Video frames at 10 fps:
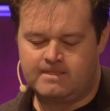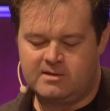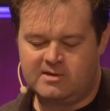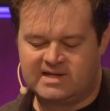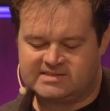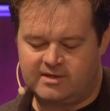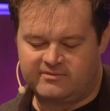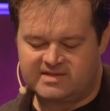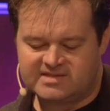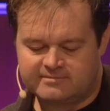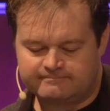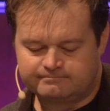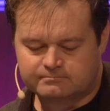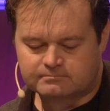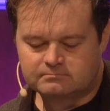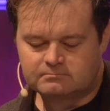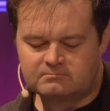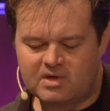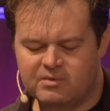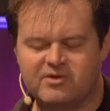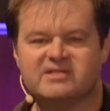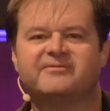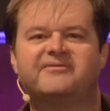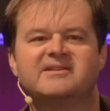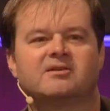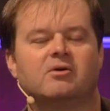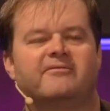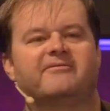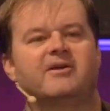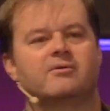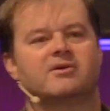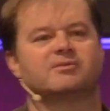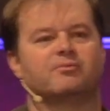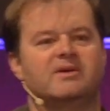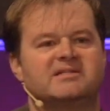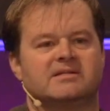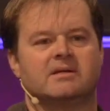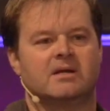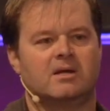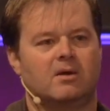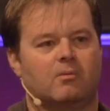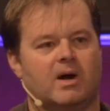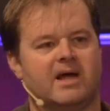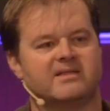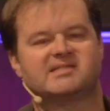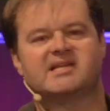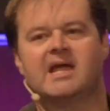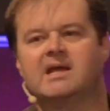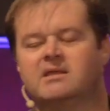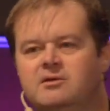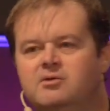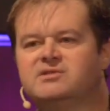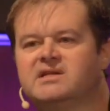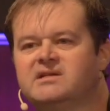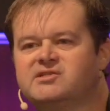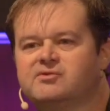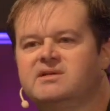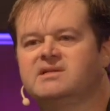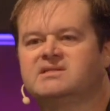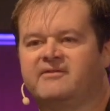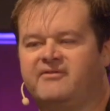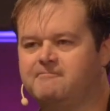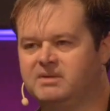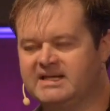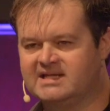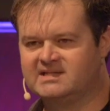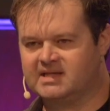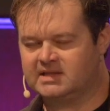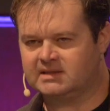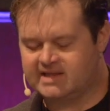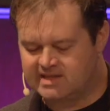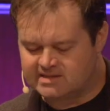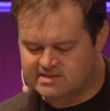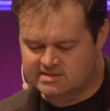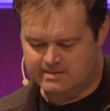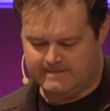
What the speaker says: You guys know this. Whether it's physical fear, there's a reason why the saying in the news industry is, if it bleeds, it leads.